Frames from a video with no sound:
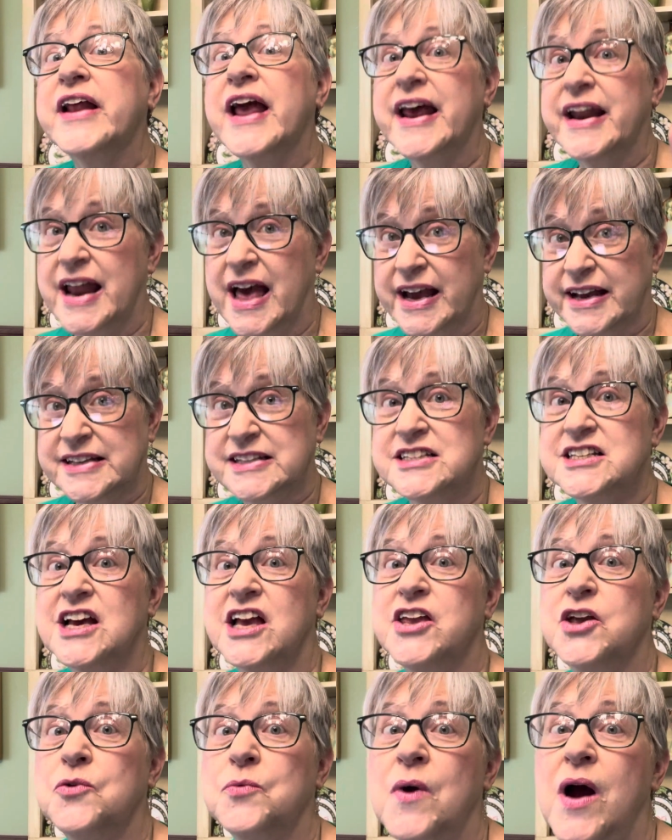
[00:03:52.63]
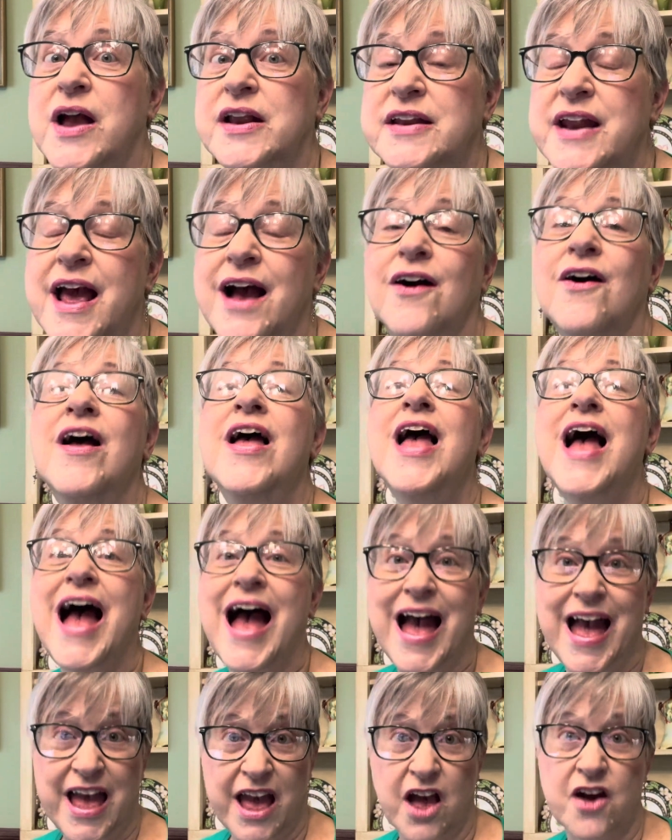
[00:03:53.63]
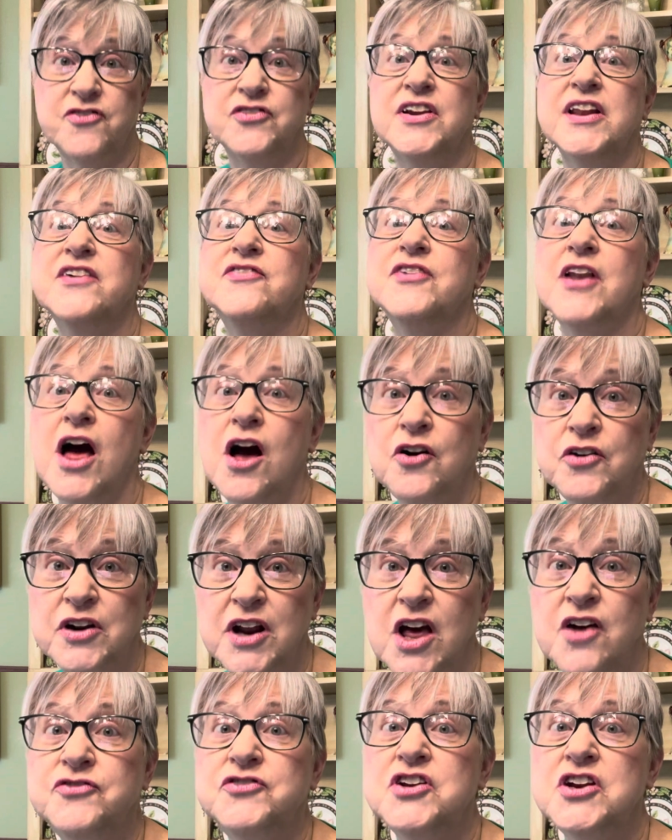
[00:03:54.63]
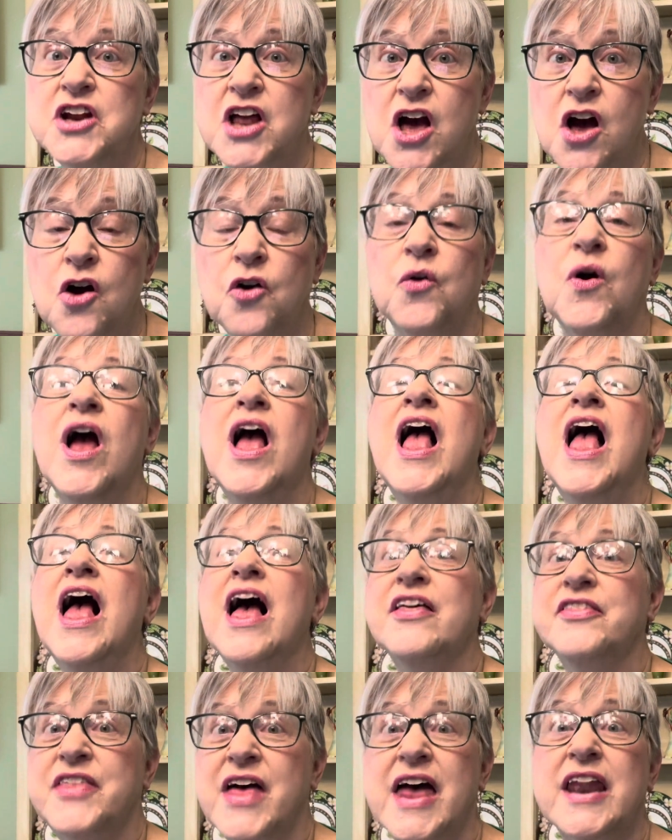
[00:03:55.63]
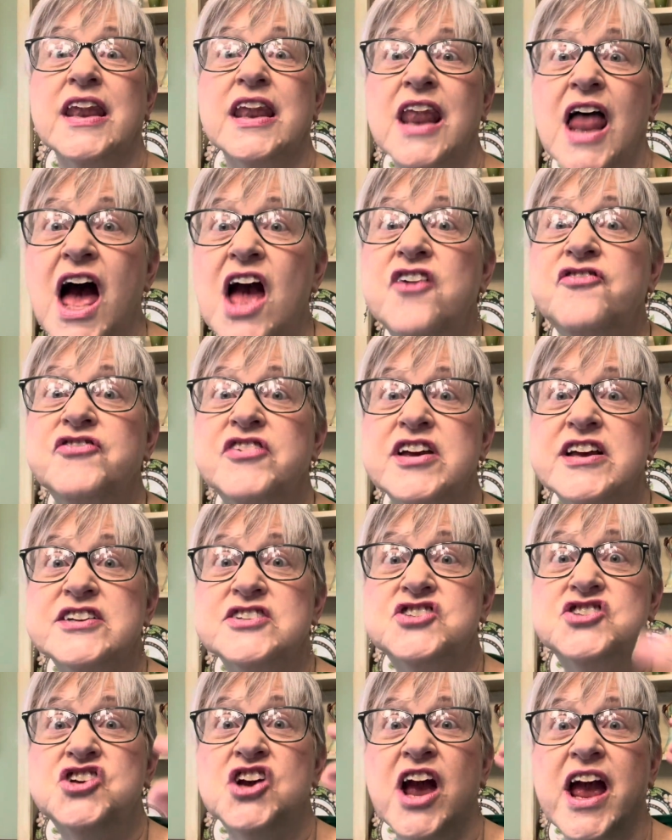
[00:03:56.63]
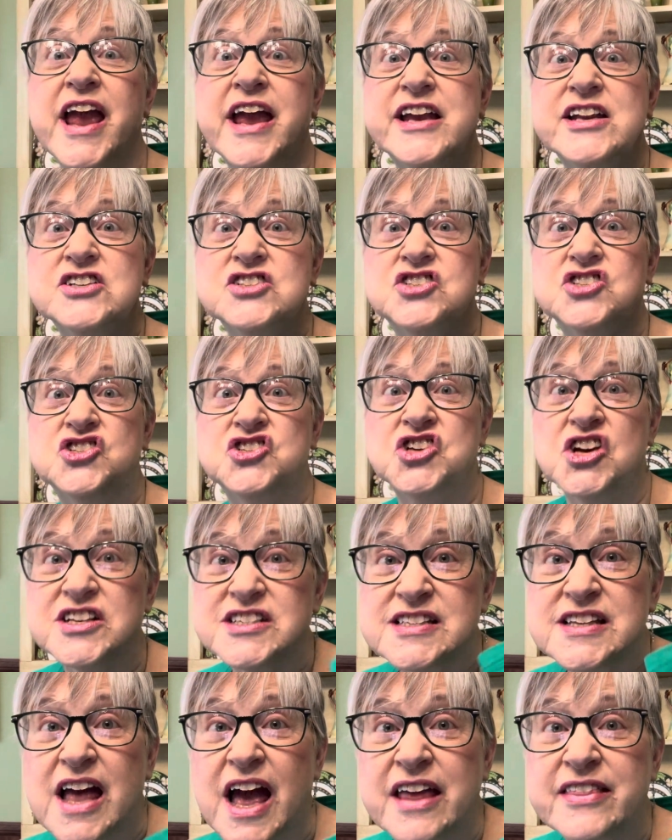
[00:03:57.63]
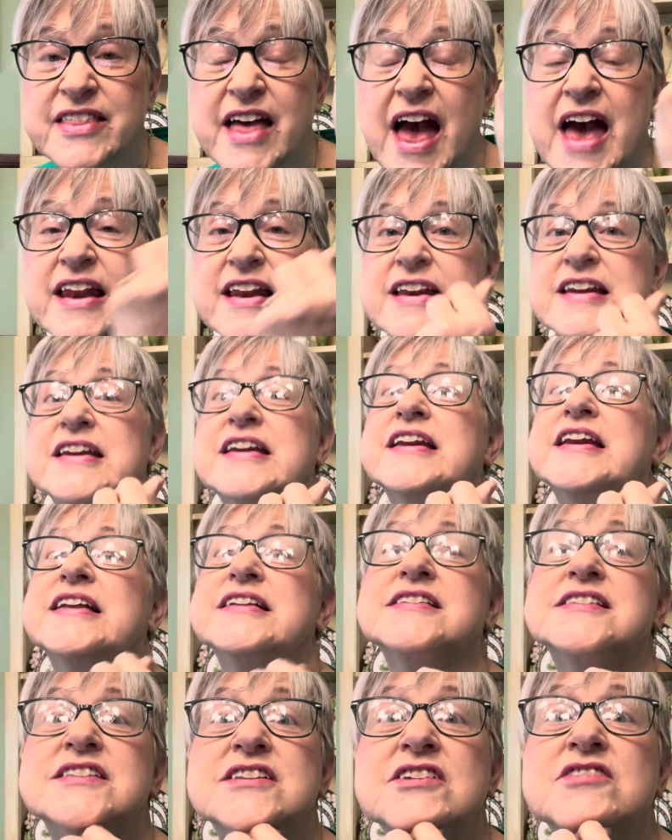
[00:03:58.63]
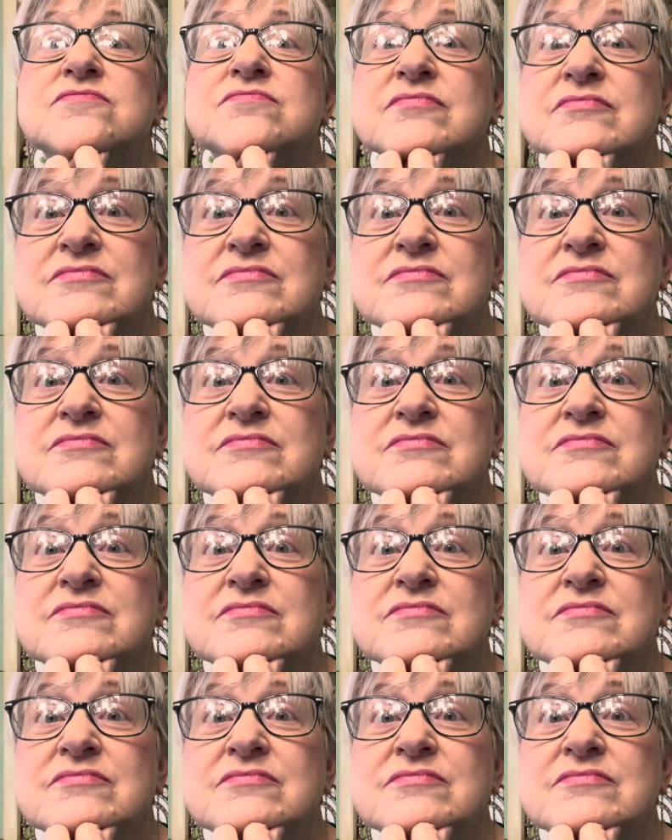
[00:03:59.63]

And I can tell you right now, I have lived long enough to know that life can change just like that in an instant.